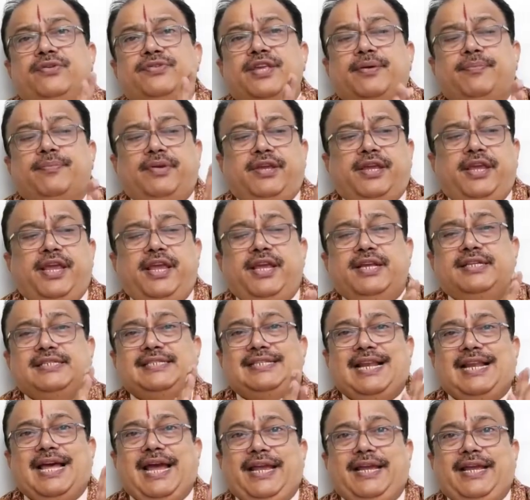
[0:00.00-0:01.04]
some cakes
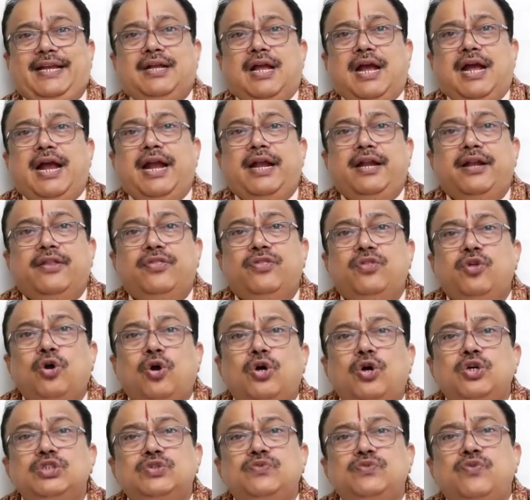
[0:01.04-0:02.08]
like, and
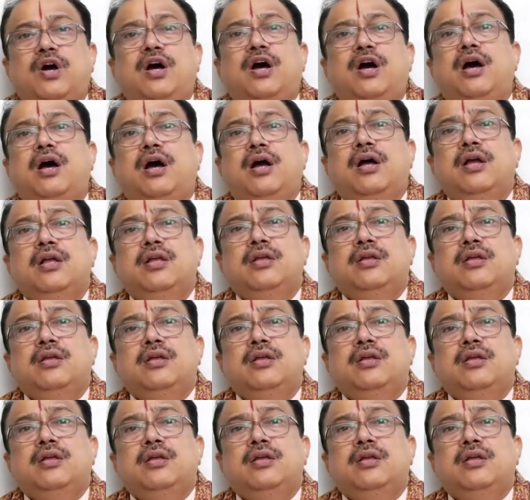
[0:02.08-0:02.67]
those were